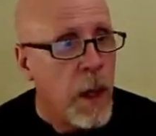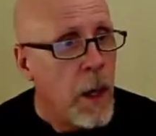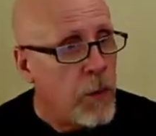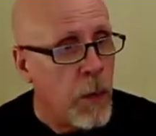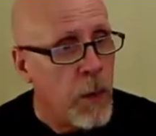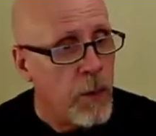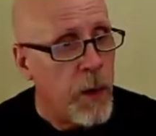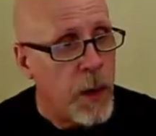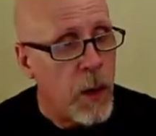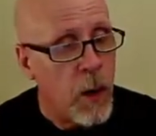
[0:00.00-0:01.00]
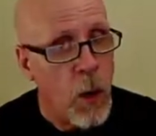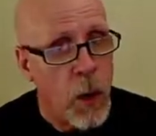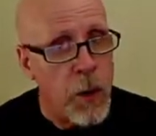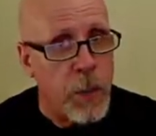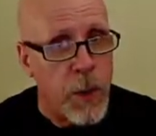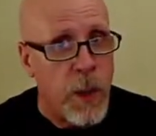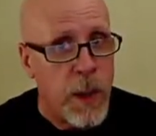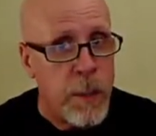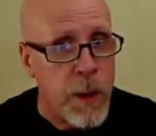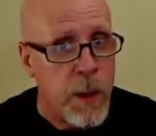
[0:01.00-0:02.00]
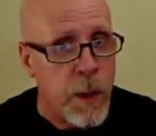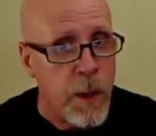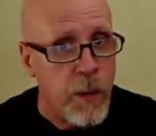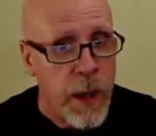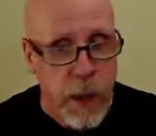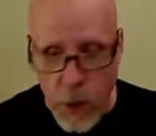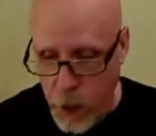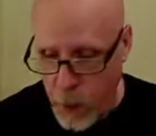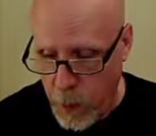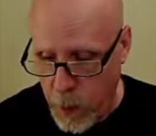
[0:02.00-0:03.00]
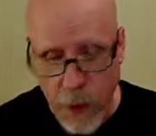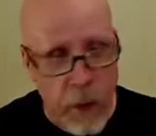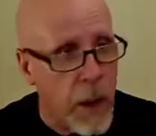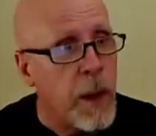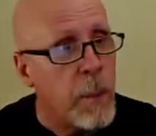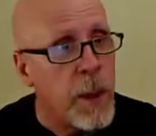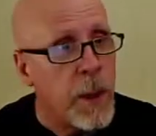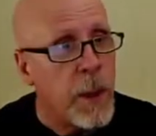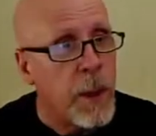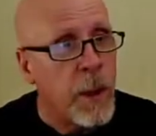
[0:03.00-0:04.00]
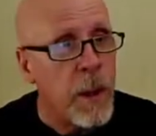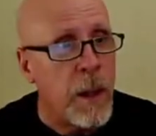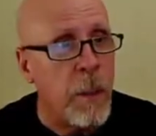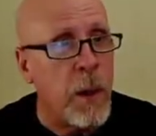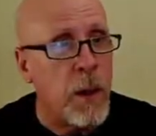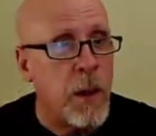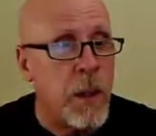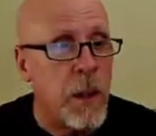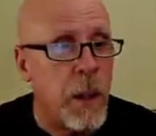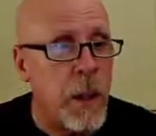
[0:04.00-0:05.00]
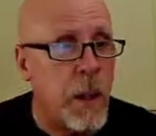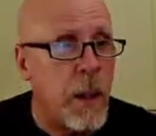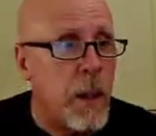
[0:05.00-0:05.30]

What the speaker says: So in fact, all the primes that are the factors of the thing, they appear amongst the